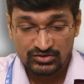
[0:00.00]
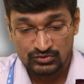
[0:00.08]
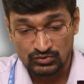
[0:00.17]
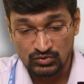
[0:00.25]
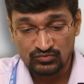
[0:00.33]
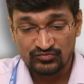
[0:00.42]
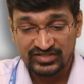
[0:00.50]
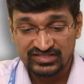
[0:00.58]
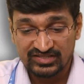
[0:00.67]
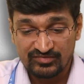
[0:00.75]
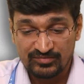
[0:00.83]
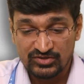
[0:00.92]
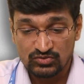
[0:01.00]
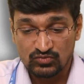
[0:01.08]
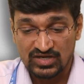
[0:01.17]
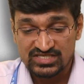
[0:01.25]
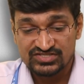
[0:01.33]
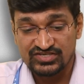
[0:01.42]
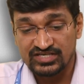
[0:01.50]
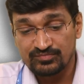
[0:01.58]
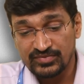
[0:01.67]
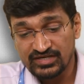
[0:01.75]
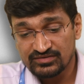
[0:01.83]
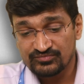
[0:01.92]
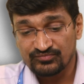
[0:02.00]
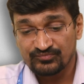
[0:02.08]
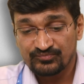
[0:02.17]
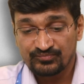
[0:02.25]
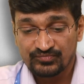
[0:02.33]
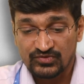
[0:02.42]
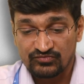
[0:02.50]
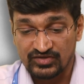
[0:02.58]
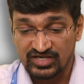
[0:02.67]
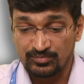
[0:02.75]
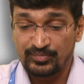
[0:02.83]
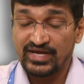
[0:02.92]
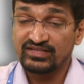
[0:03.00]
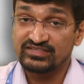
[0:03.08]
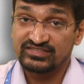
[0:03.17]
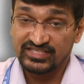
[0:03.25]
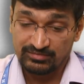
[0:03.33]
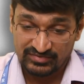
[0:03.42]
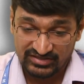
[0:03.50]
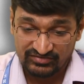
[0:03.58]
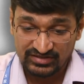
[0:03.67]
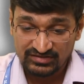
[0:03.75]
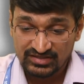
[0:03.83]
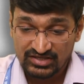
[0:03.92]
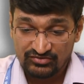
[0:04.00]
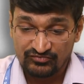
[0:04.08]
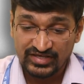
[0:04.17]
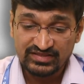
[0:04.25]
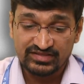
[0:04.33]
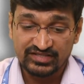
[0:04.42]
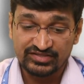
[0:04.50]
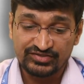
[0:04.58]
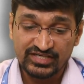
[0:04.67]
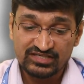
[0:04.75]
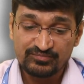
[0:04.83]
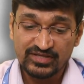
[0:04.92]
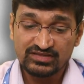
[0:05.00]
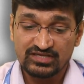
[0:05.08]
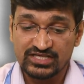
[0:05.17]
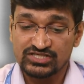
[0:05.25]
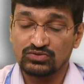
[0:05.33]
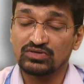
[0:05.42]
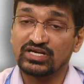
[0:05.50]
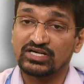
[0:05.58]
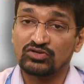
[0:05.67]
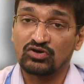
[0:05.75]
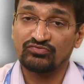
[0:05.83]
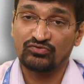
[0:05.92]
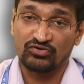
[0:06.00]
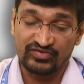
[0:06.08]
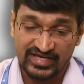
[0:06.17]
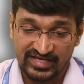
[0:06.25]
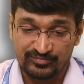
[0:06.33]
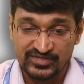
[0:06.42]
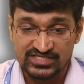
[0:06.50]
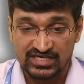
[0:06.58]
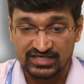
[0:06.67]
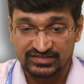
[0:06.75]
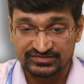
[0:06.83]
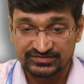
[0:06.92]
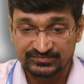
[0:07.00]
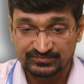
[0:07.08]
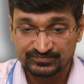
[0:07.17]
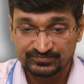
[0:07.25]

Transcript: To know whether the baby requires treatment, we compare the serum level with the treatment threshold cutoff of AEP charts.